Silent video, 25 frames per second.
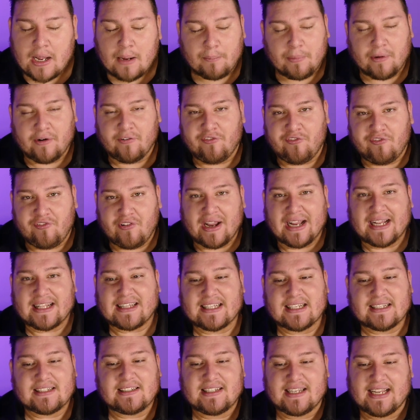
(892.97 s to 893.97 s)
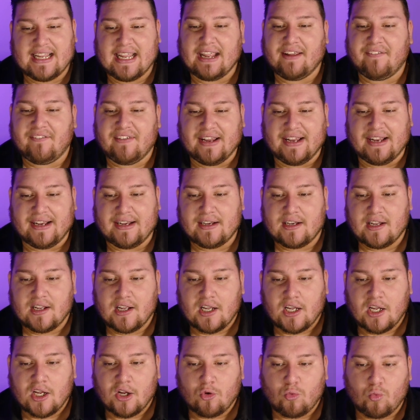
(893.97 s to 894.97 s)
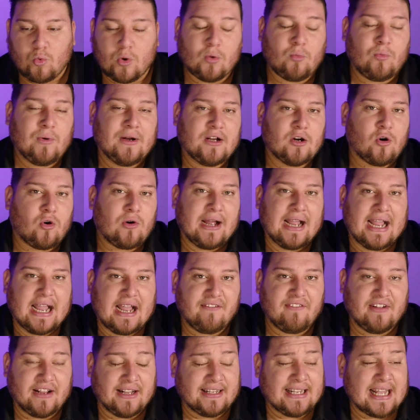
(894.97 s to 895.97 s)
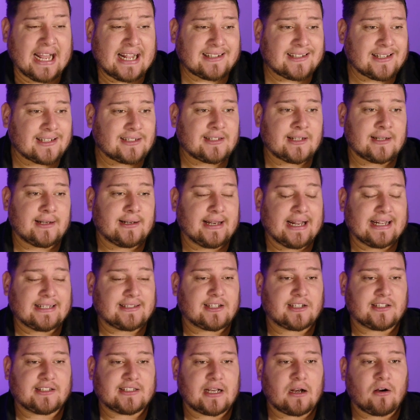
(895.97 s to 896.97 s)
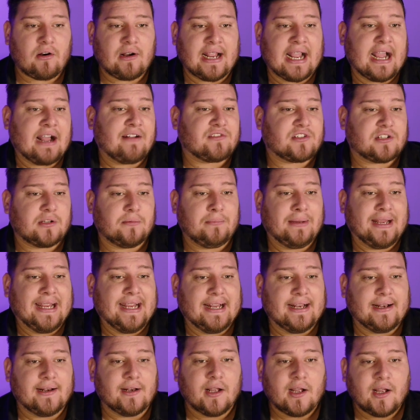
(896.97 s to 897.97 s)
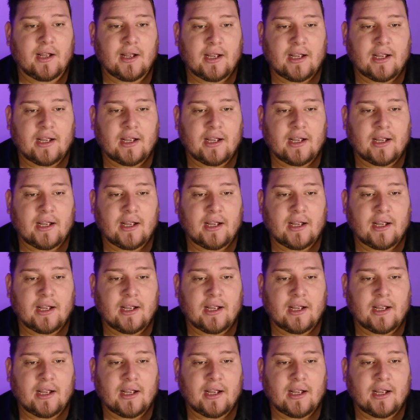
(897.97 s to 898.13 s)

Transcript: But faith is giving when we don't have it. And that doesn't necessarily have to mean,